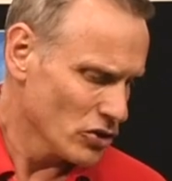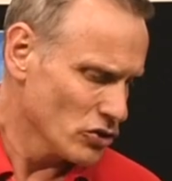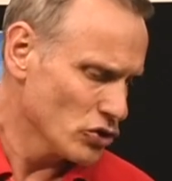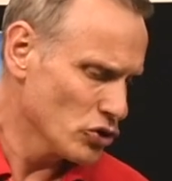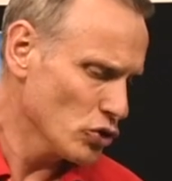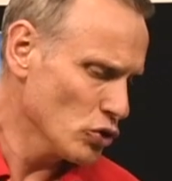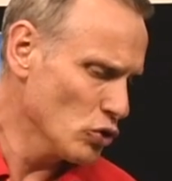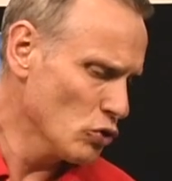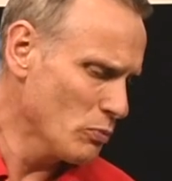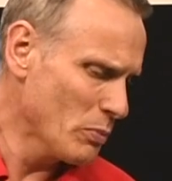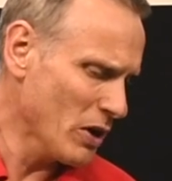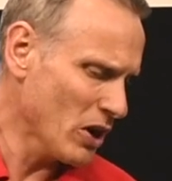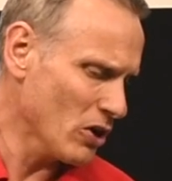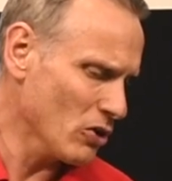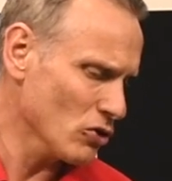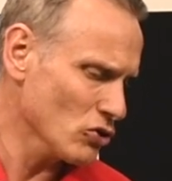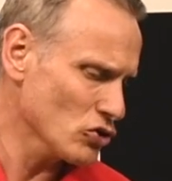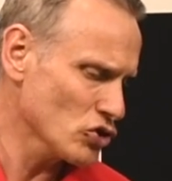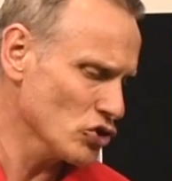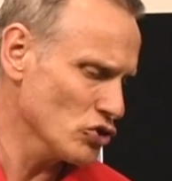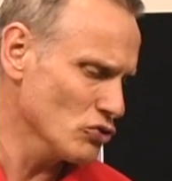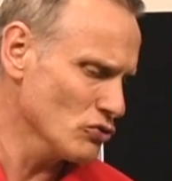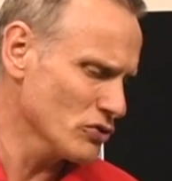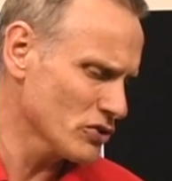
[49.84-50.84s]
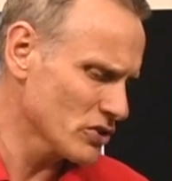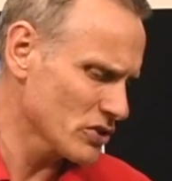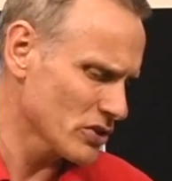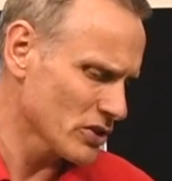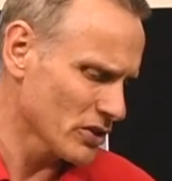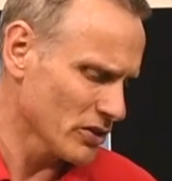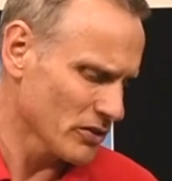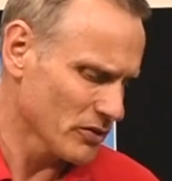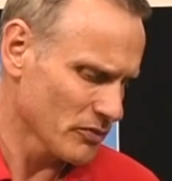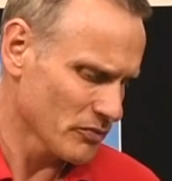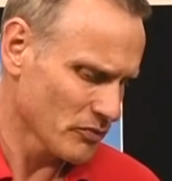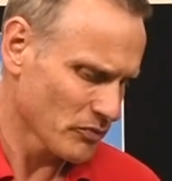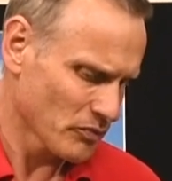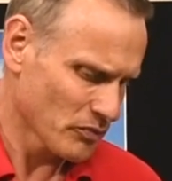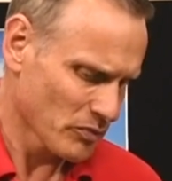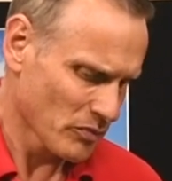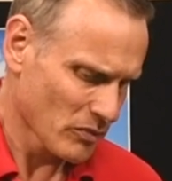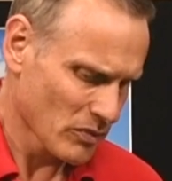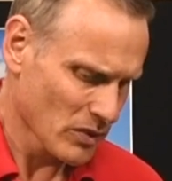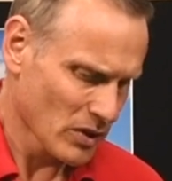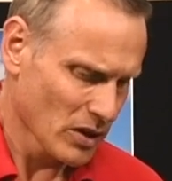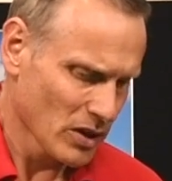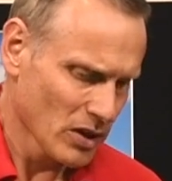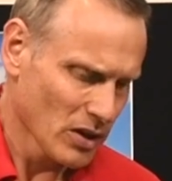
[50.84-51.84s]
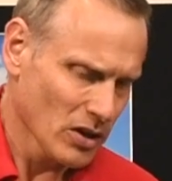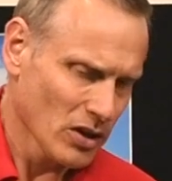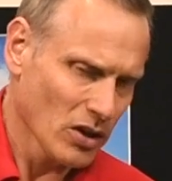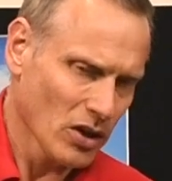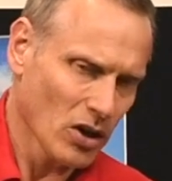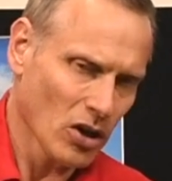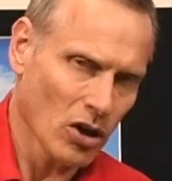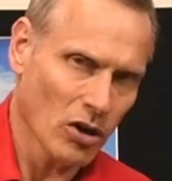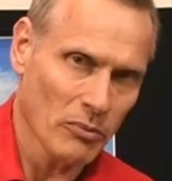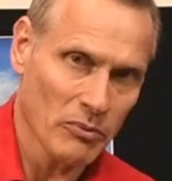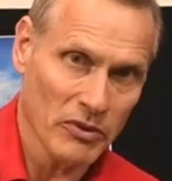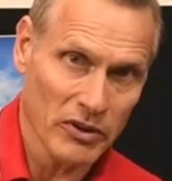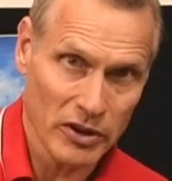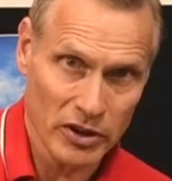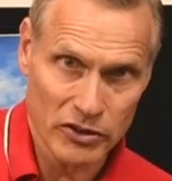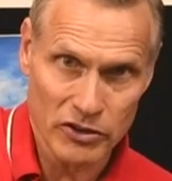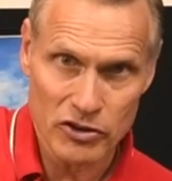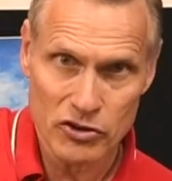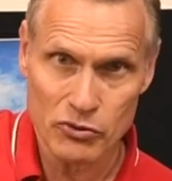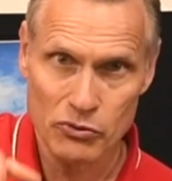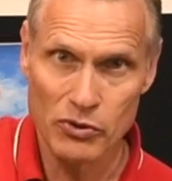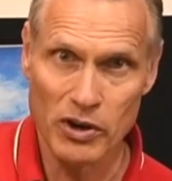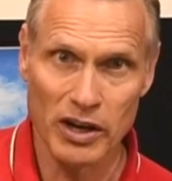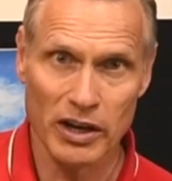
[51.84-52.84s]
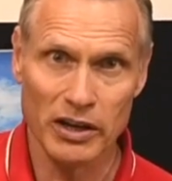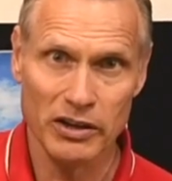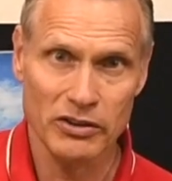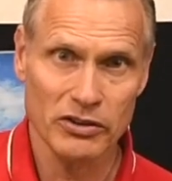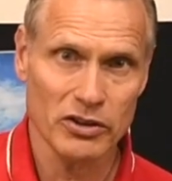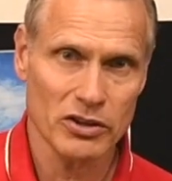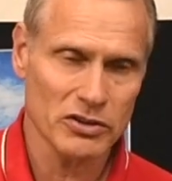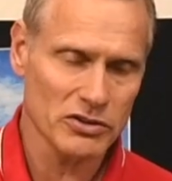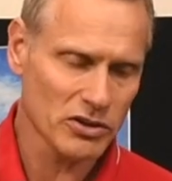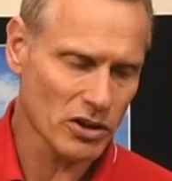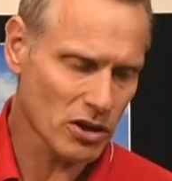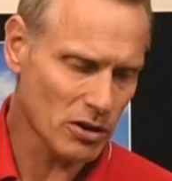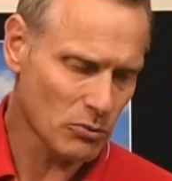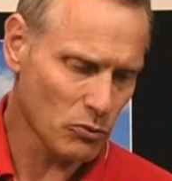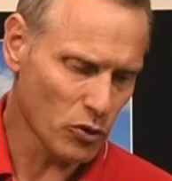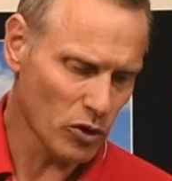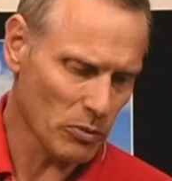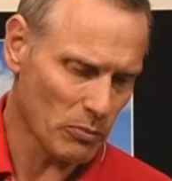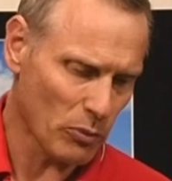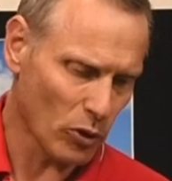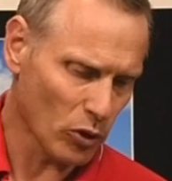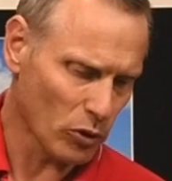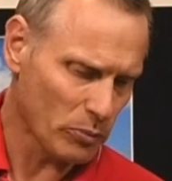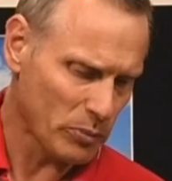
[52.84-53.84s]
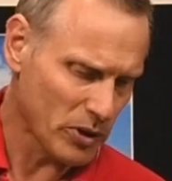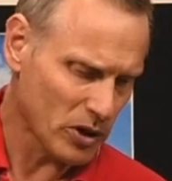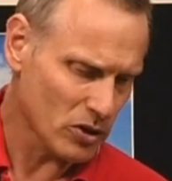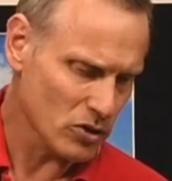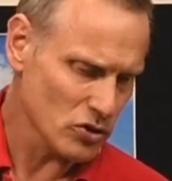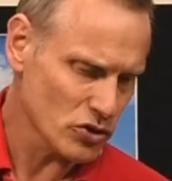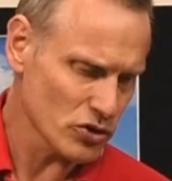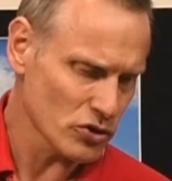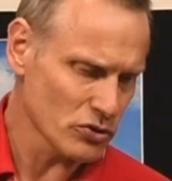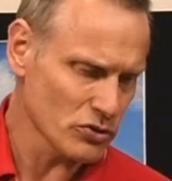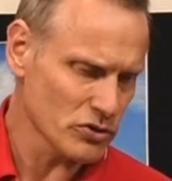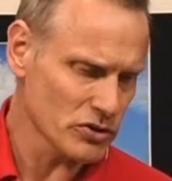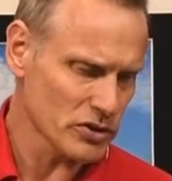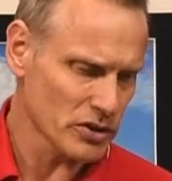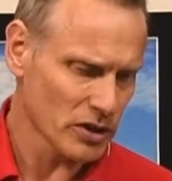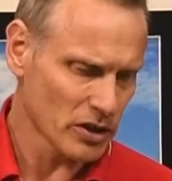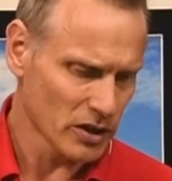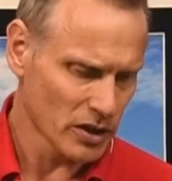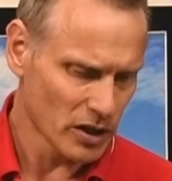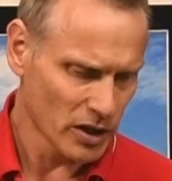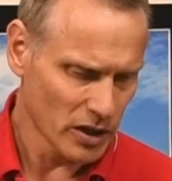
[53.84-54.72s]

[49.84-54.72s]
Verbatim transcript: two parachutes, um, and this rocket does come with both parachutes.